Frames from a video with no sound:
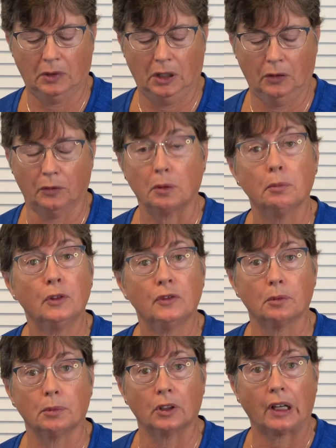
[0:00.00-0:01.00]

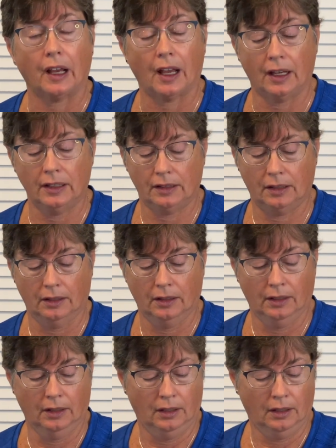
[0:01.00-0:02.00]
removable cast.
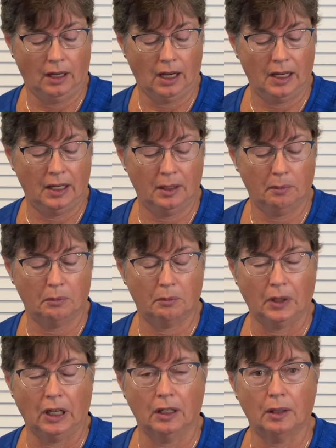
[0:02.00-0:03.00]
I am
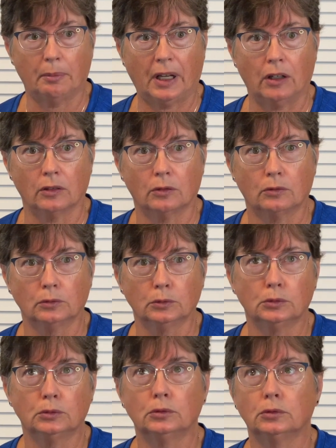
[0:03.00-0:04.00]
about
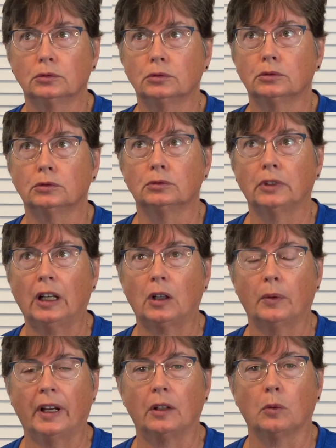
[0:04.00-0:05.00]
not
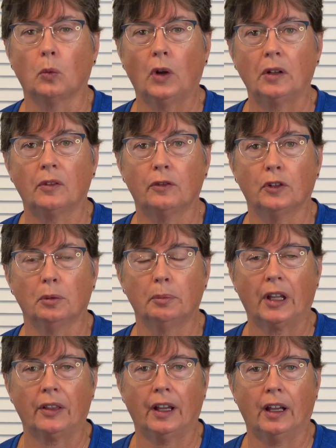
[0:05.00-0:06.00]
quite 1 full
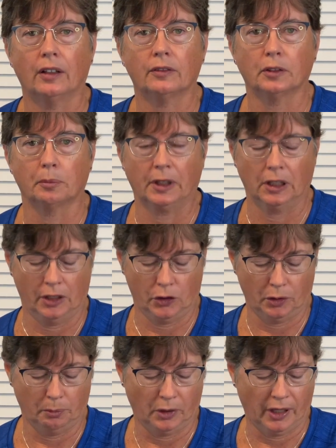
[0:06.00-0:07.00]
month out from the initial
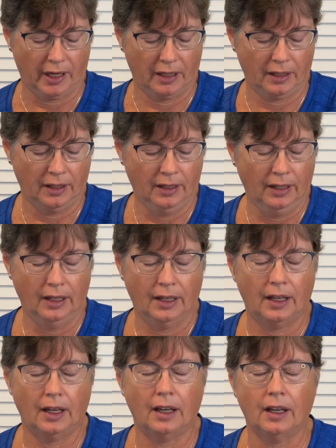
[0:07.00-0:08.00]
break,
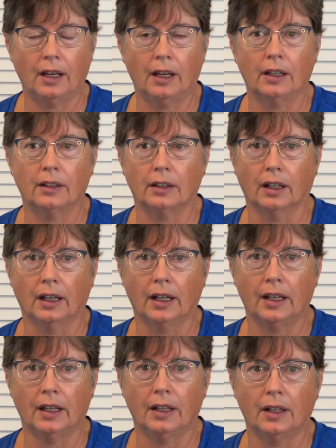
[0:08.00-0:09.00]
and I
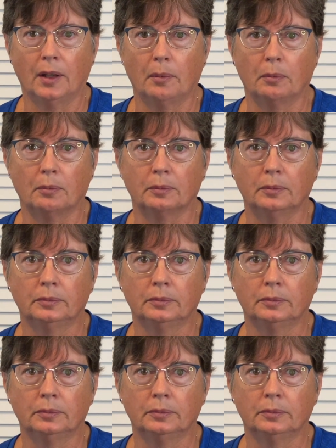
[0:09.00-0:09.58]
am